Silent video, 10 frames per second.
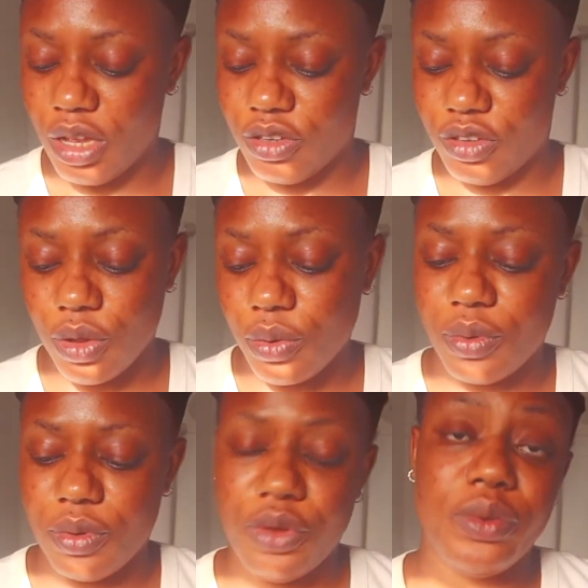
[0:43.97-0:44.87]
So
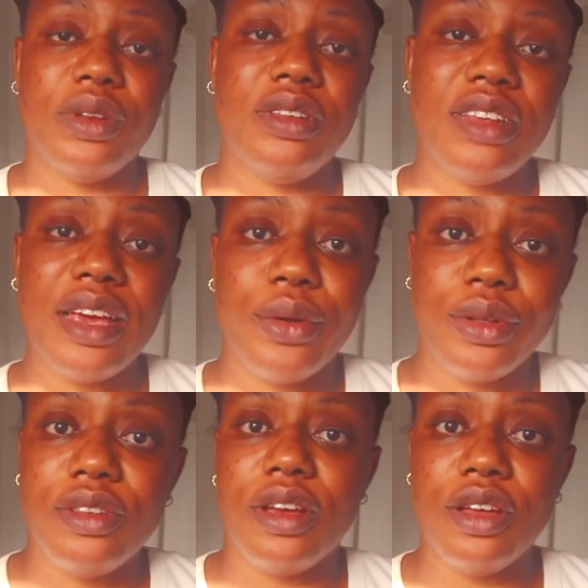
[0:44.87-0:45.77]
you'll notice I
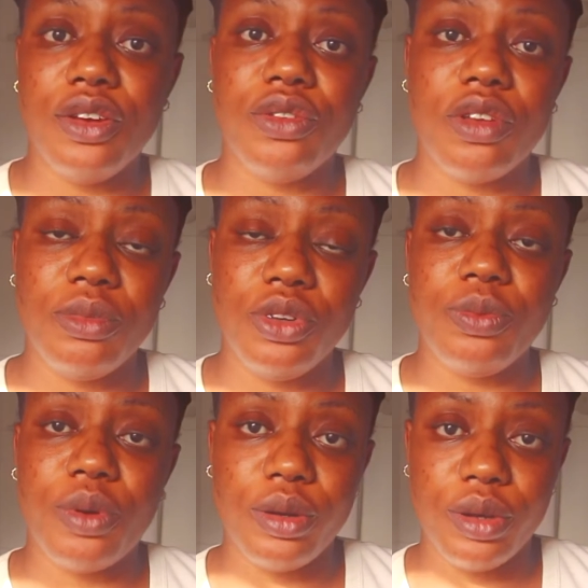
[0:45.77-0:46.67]
got some new
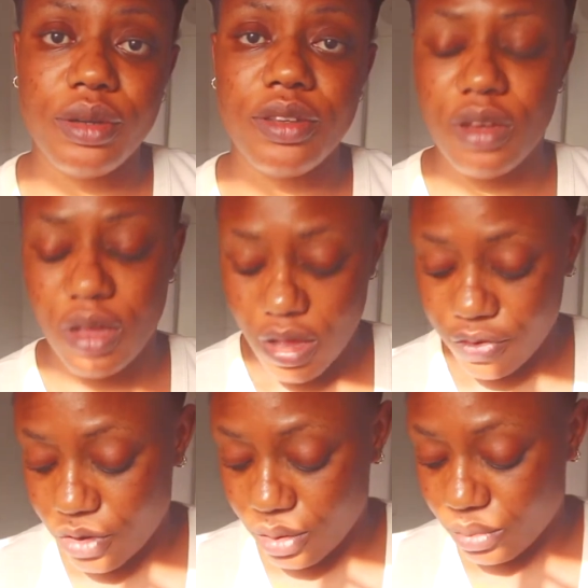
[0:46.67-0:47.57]
products
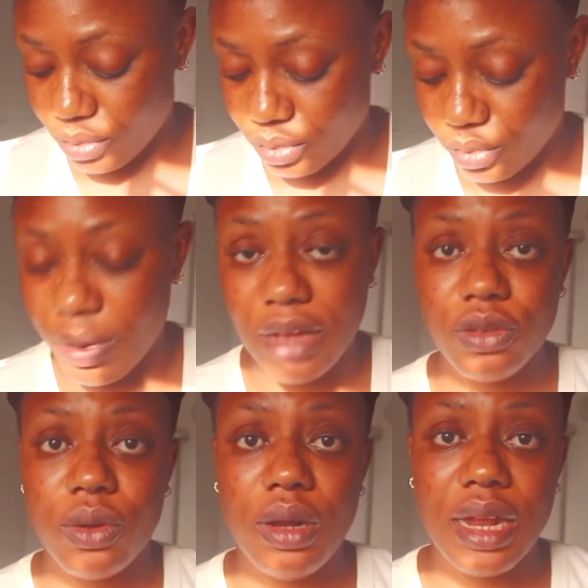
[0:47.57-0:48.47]
from
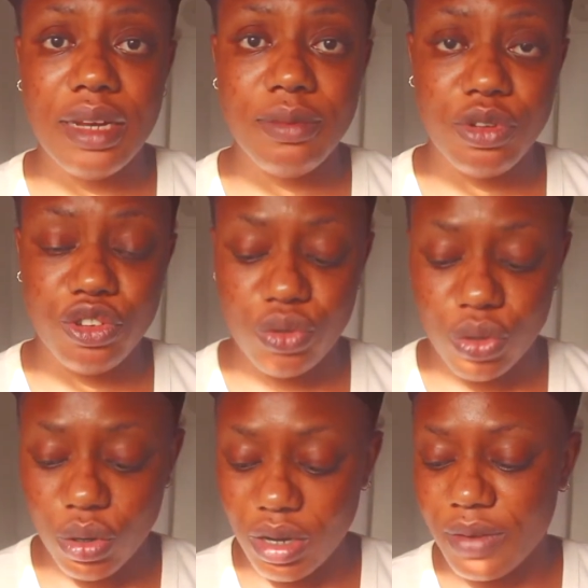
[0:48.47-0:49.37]
Carotone, which is
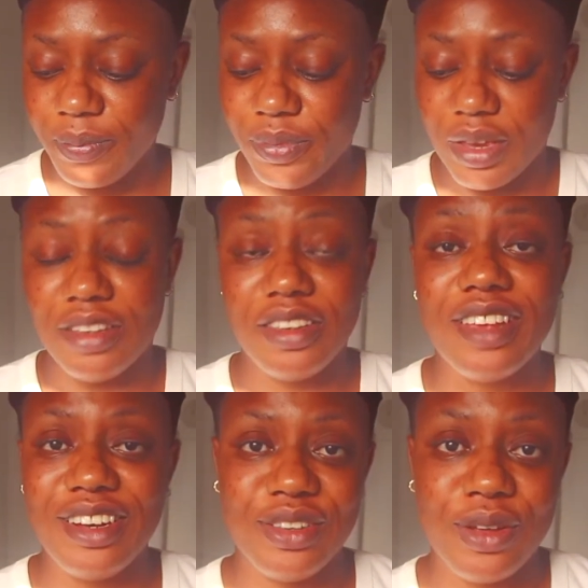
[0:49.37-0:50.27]
Flora. Since
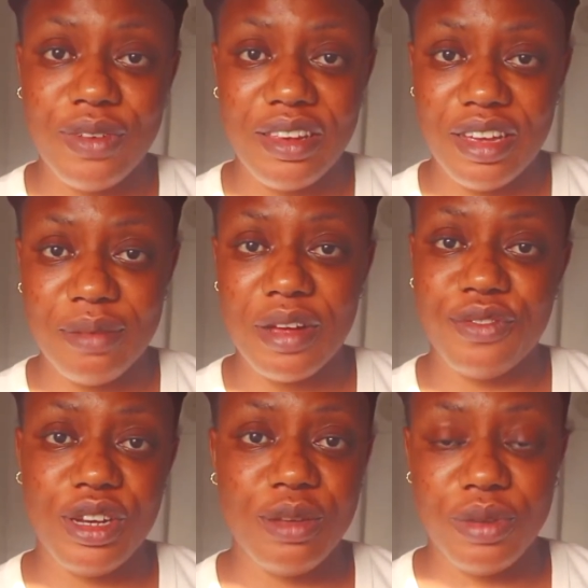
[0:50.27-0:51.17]
I discovered them, I've
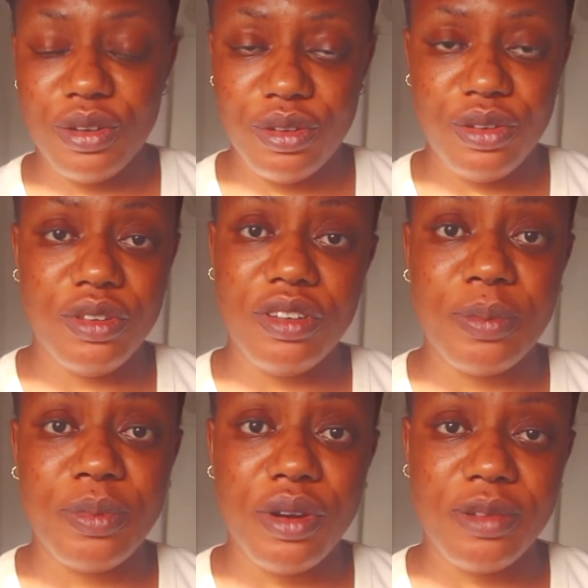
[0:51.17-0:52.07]
really been using
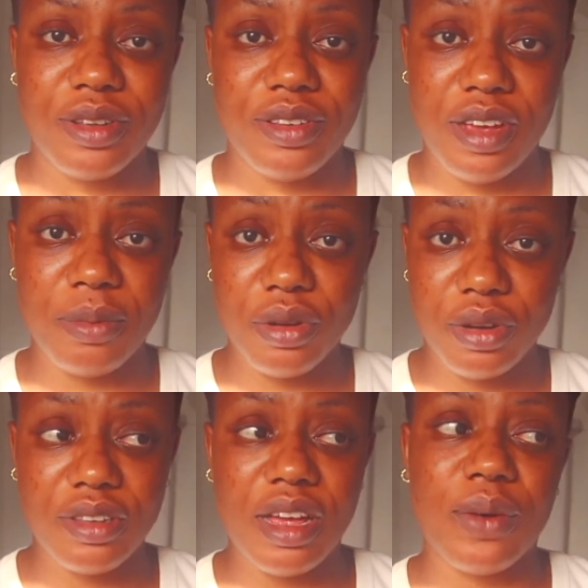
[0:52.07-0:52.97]
their products because their
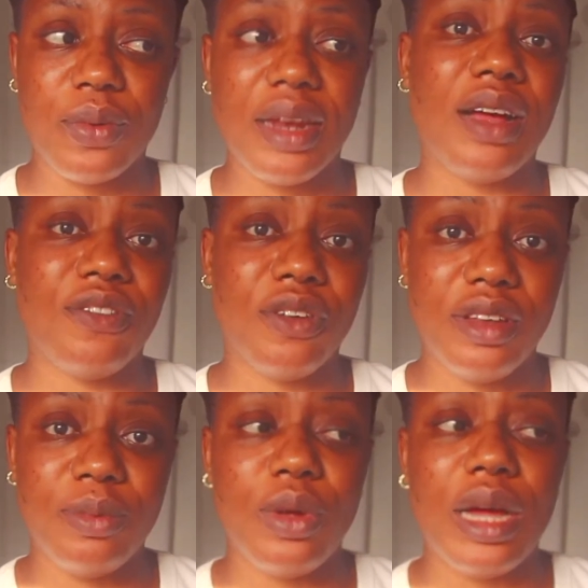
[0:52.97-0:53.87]
products are quite
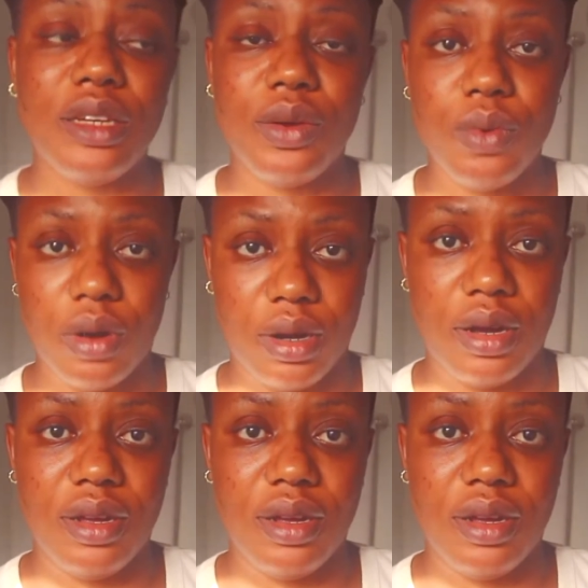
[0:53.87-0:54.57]
affordable and they work.